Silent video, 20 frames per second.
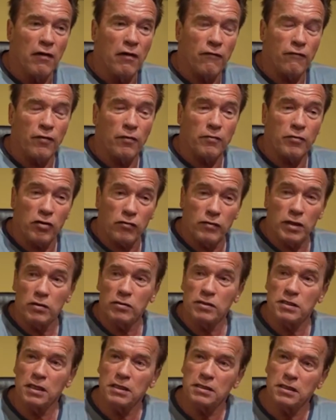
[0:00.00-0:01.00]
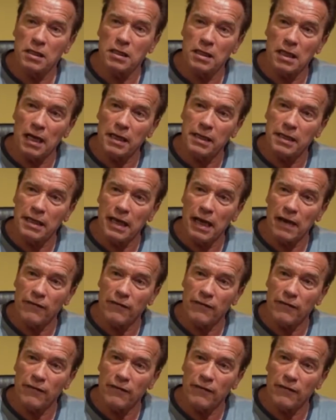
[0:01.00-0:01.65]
from 3 to 6 o'clock in the